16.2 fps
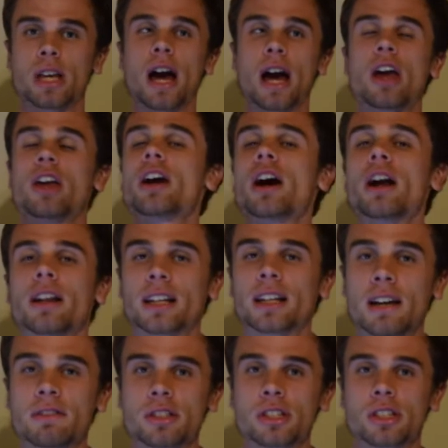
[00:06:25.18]
He got all the
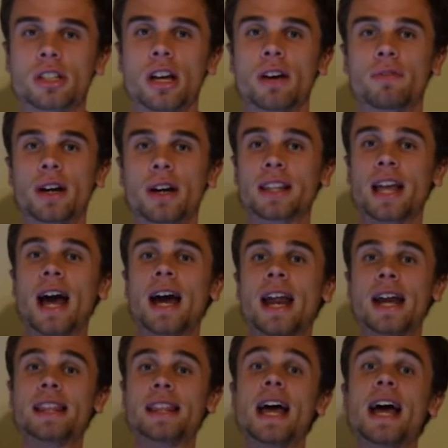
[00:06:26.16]
gifts and stuff like that,
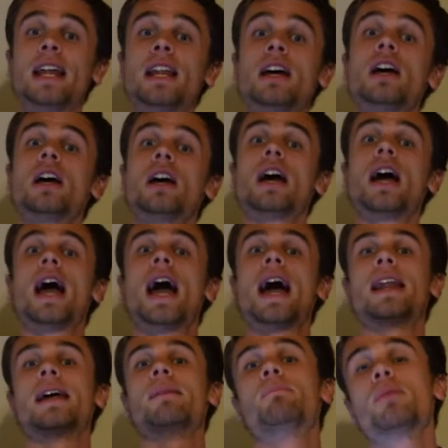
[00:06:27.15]
and then